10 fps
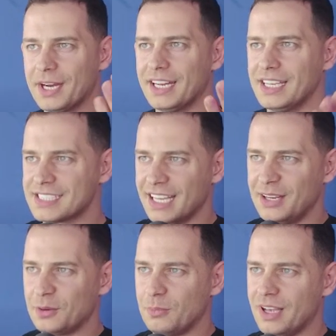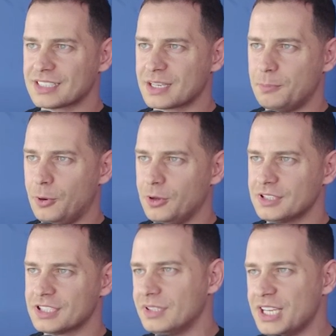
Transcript: it is, Elon Musk post,